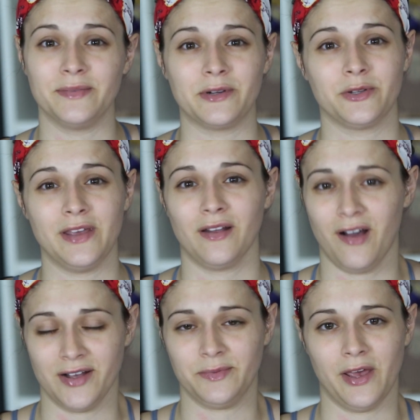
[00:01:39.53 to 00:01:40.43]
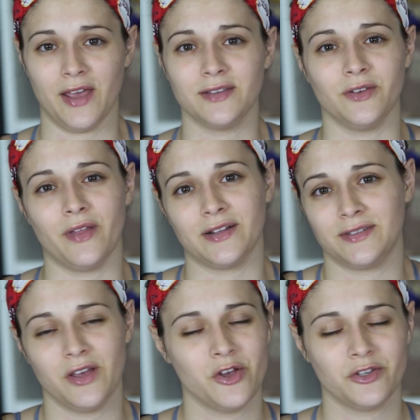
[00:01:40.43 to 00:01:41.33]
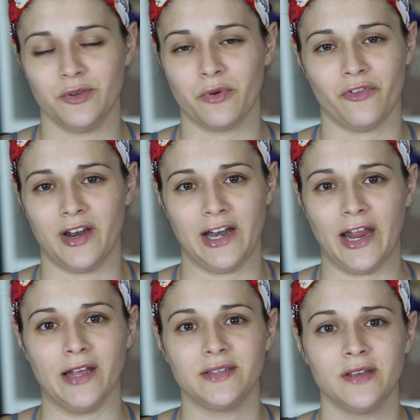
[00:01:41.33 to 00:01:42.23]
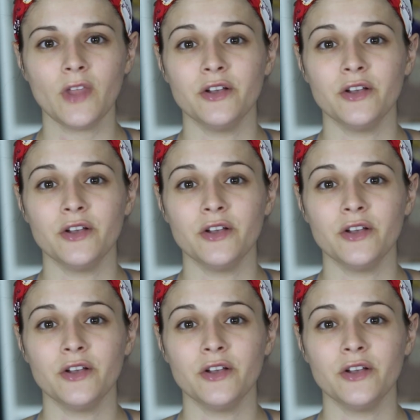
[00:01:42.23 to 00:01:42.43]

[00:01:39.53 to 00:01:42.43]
especially in cosplay, so that's super fun and nice.